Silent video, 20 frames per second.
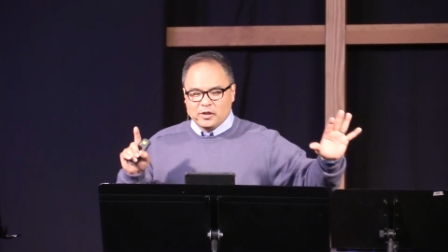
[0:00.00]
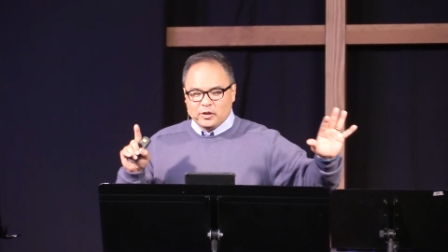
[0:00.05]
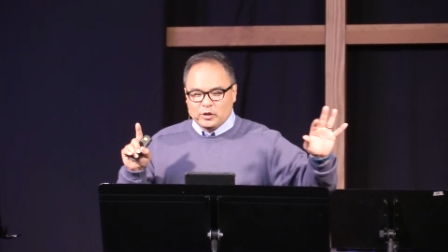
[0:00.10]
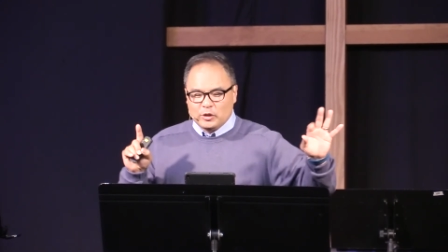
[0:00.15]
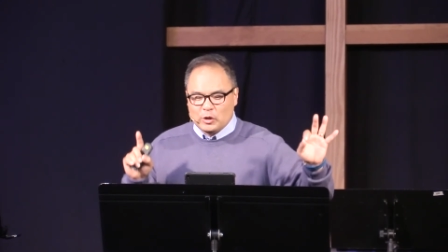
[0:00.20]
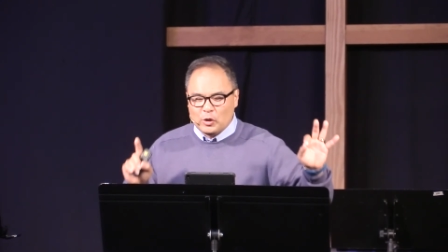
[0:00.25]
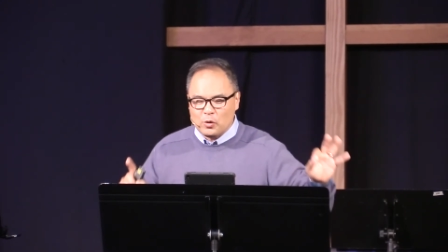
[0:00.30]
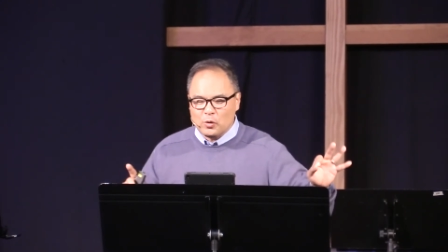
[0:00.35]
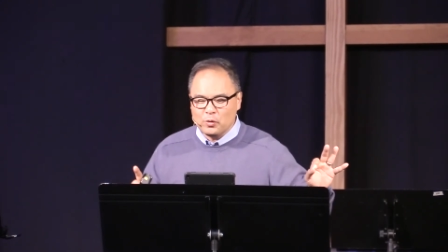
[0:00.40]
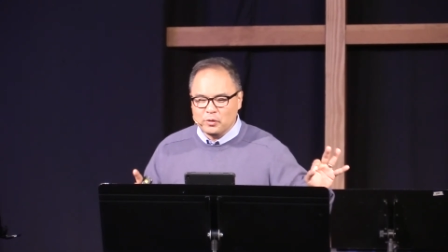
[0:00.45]

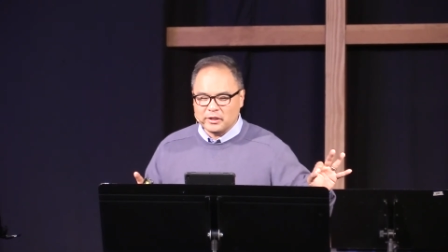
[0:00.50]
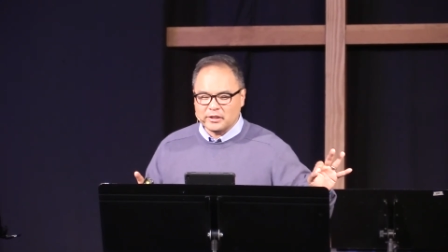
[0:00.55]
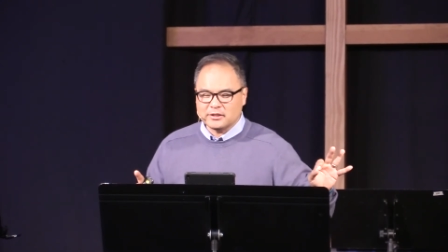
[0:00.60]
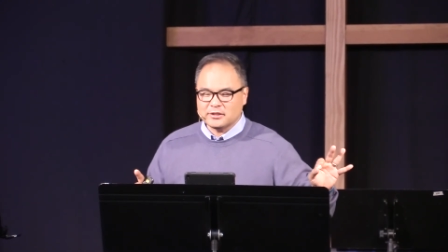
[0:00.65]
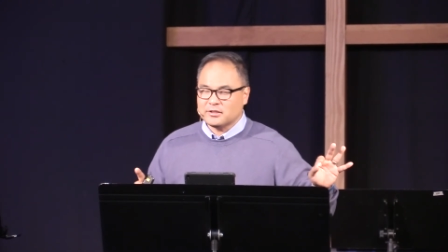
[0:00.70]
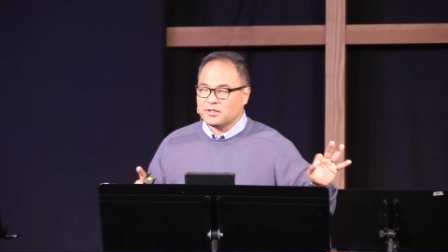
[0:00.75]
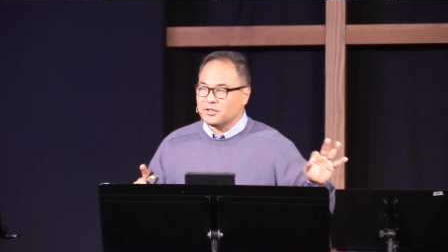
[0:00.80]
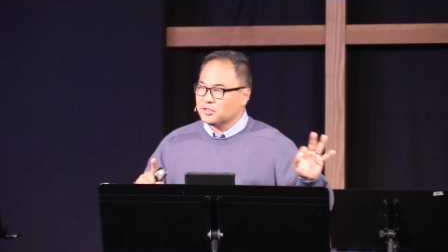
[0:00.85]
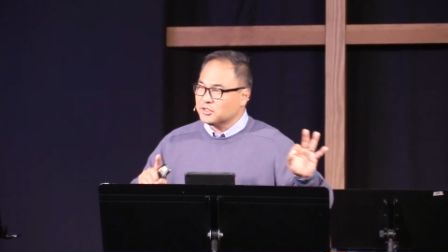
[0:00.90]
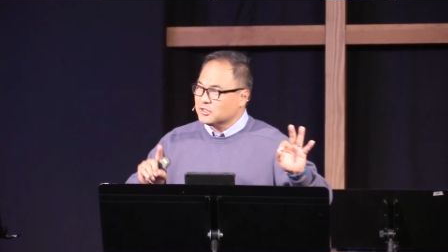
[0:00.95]

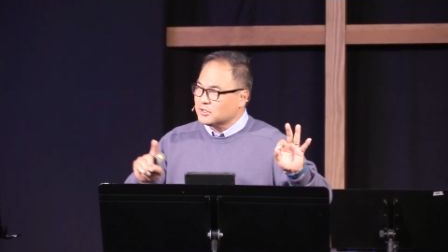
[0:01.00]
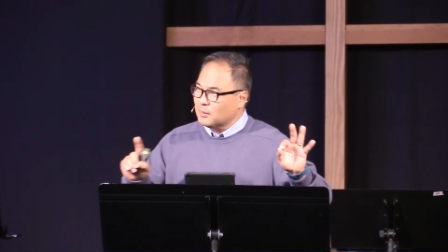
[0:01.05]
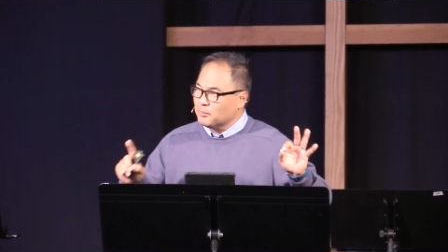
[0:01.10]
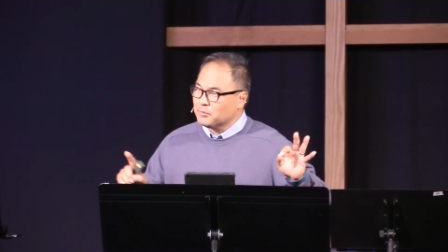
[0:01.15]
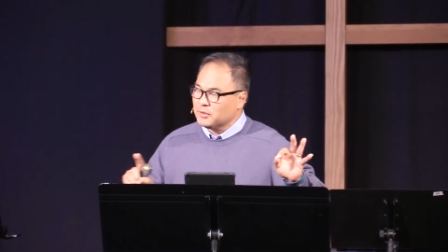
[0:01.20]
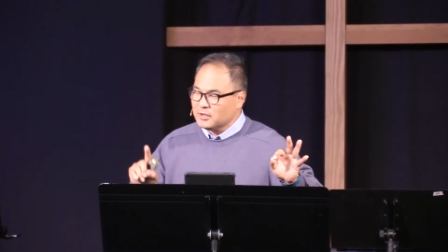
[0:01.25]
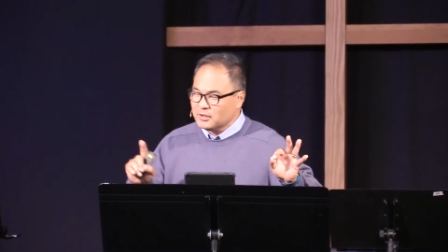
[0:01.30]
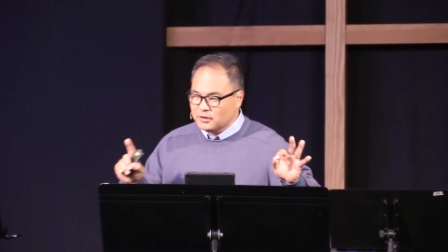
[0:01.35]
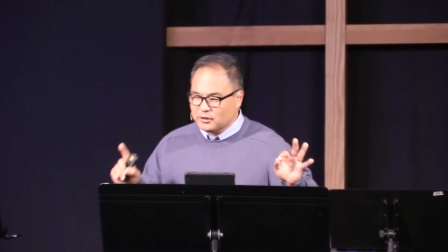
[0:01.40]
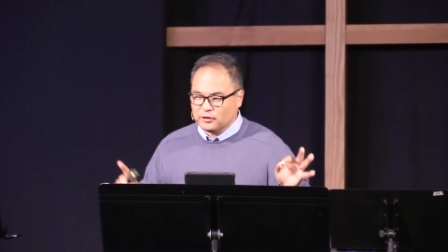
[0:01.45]
notice there's
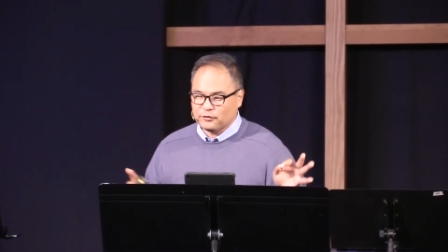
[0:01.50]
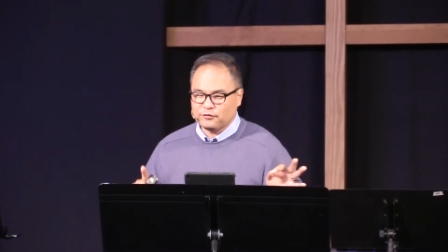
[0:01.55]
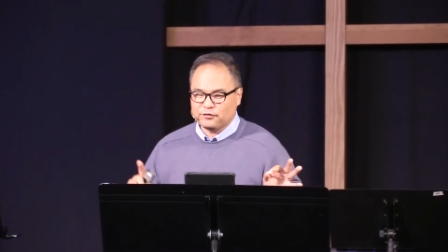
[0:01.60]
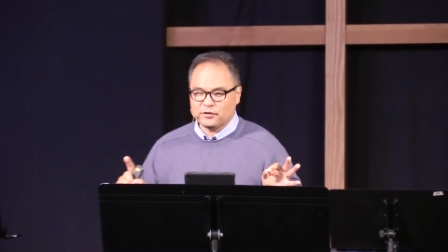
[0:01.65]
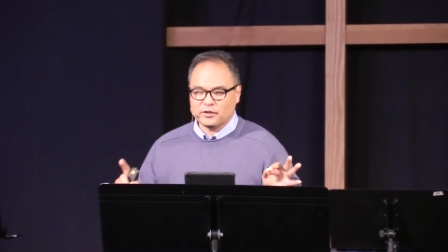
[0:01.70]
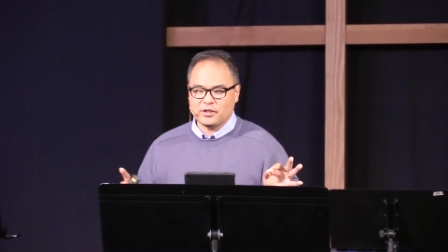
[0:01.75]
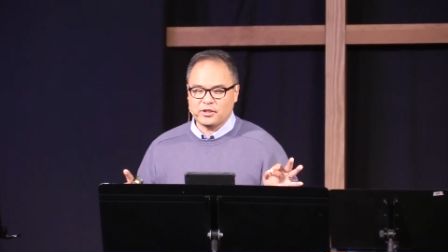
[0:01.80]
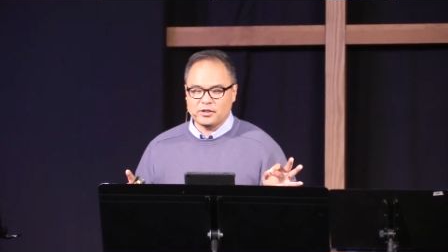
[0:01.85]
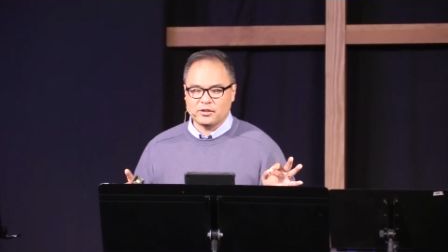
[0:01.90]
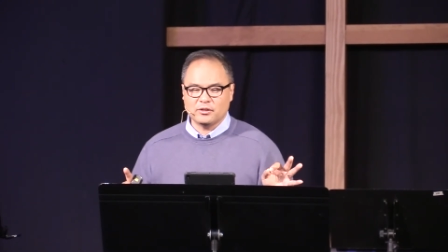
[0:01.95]
something
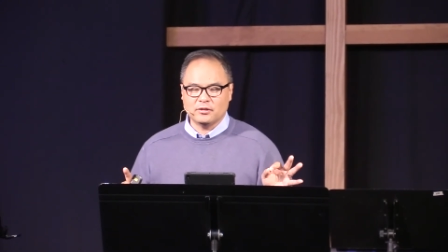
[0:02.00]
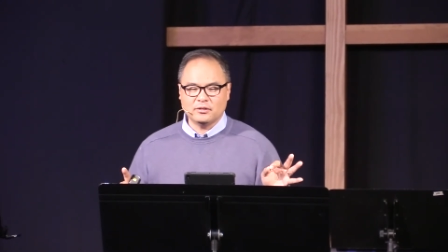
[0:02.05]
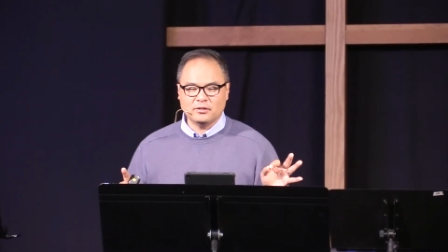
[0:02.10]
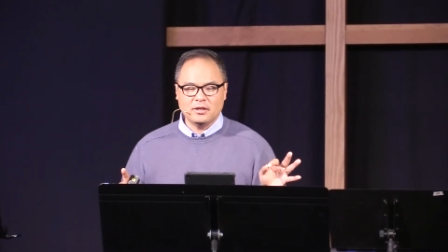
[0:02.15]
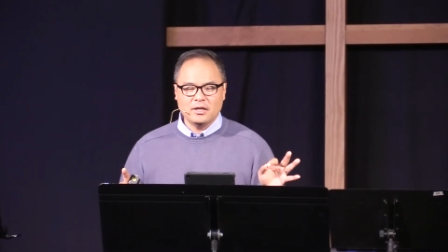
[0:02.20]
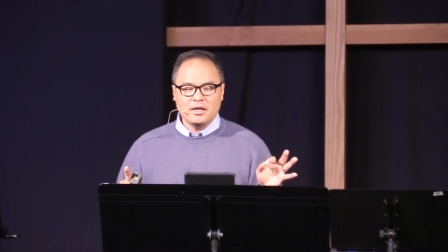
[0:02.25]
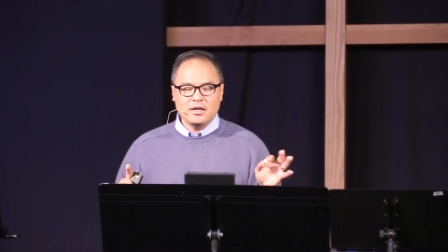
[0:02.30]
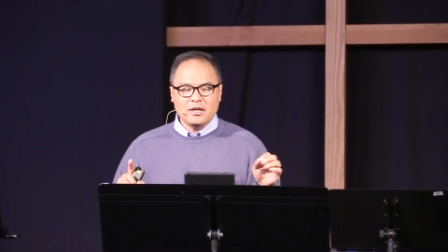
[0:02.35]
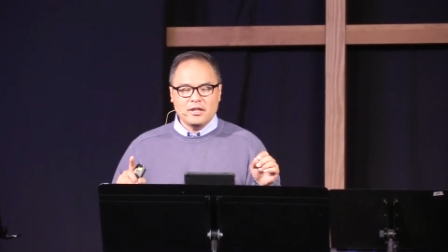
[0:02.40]
different here.